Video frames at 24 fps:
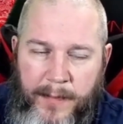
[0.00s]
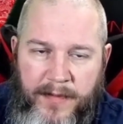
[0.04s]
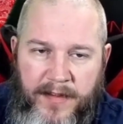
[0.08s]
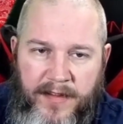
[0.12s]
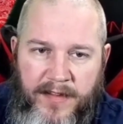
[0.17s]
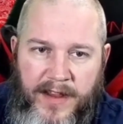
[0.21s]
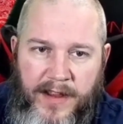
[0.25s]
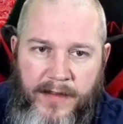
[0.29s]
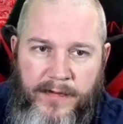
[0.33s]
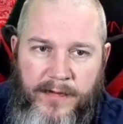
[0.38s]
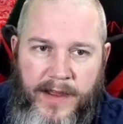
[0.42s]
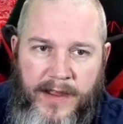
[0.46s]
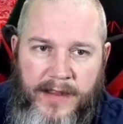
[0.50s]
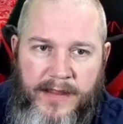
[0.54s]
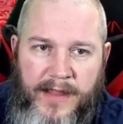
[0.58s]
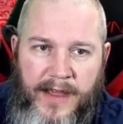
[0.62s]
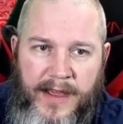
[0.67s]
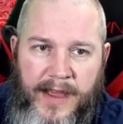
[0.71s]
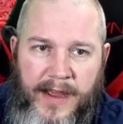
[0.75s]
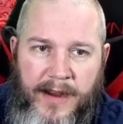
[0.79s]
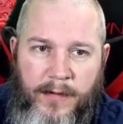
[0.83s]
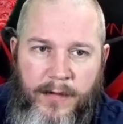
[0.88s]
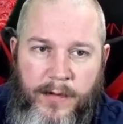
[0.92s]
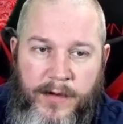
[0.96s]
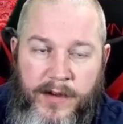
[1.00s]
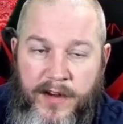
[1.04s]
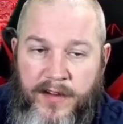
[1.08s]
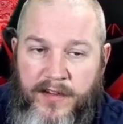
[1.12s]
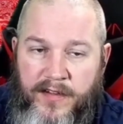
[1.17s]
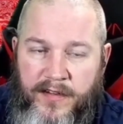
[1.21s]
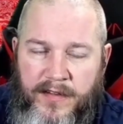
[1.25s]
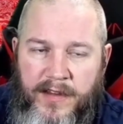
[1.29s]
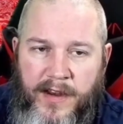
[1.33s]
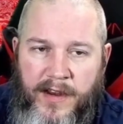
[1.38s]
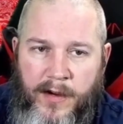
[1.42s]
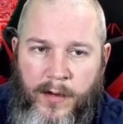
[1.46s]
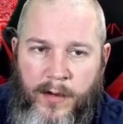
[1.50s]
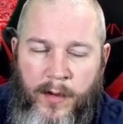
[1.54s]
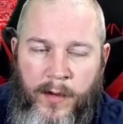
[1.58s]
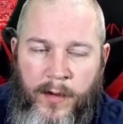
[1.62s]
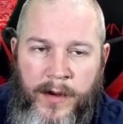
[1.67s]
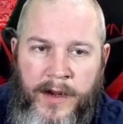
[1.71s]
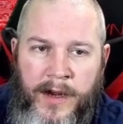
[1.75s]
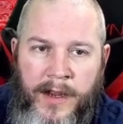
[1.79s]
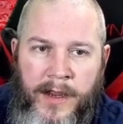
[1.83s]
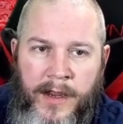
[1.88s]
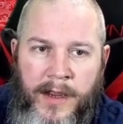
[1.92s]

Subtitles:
and stuff like that, which is tenderloin.